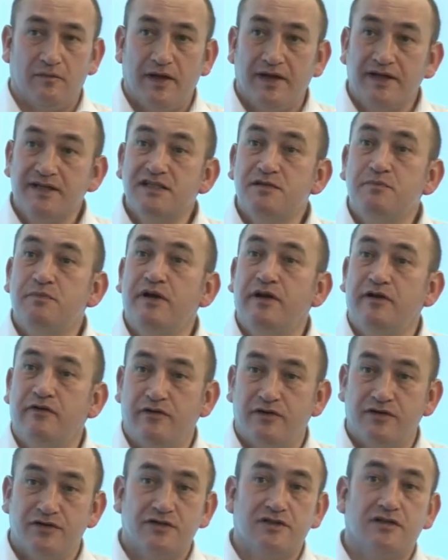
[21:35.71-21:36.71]

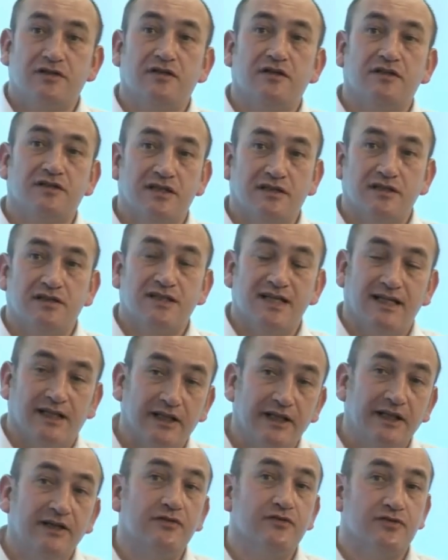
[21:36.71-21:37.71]
experience to
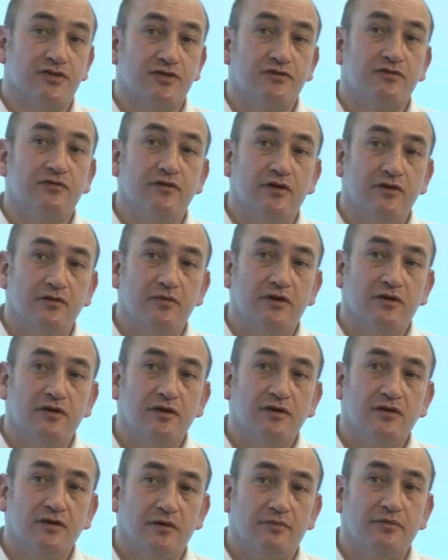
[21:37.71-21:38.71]
lead us through
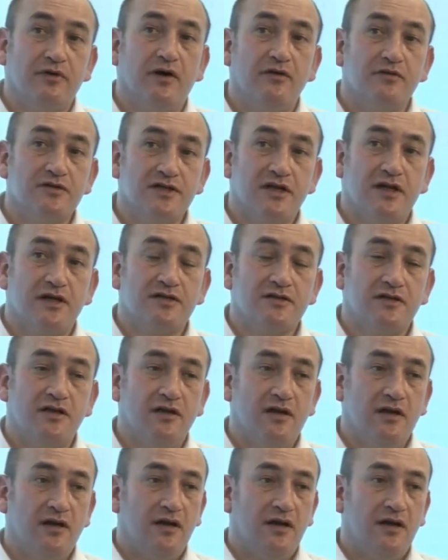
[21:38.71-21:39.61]
the process,